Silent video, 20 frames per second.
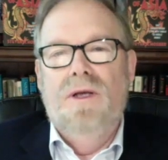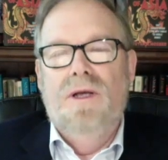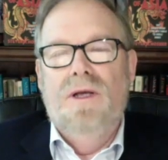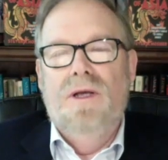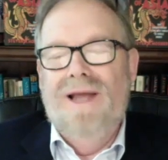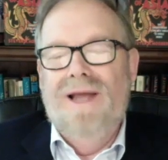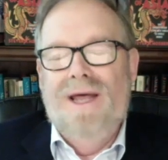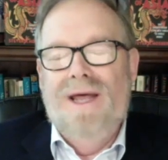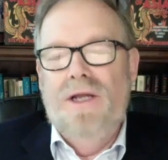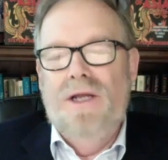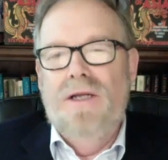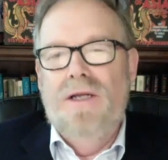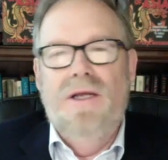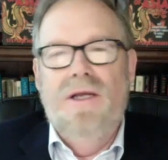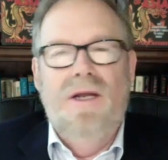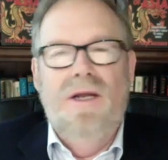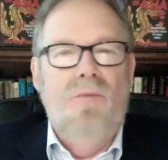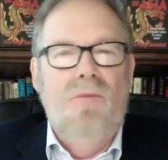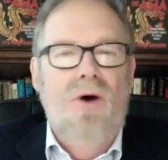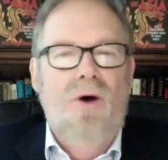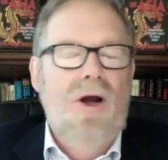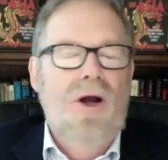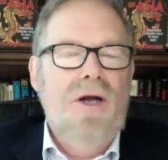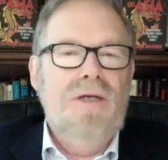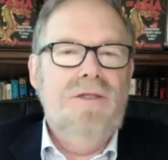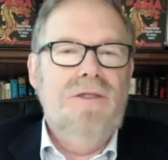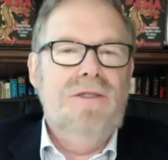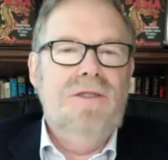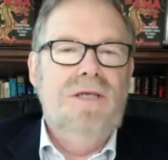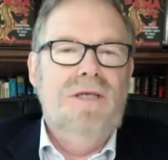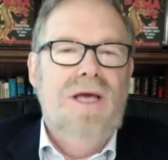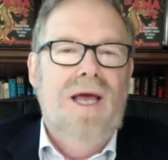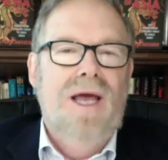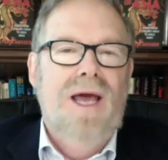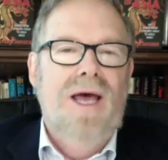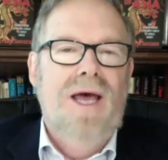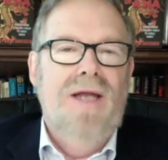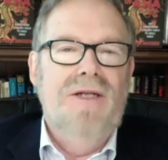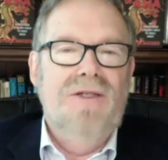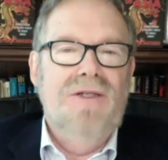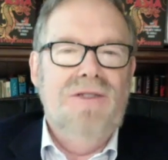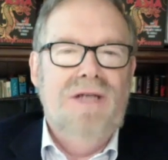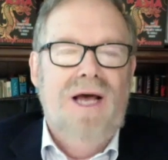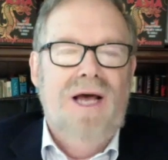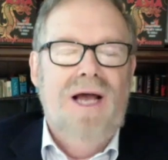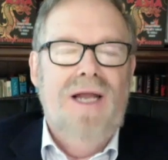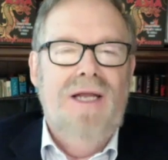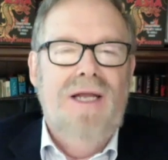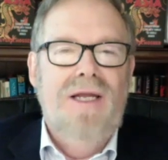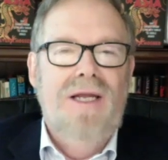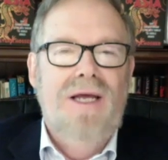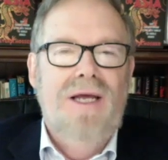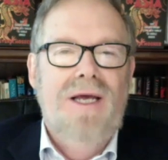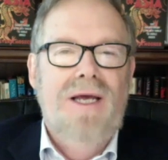Lenin and Marx and Stalin.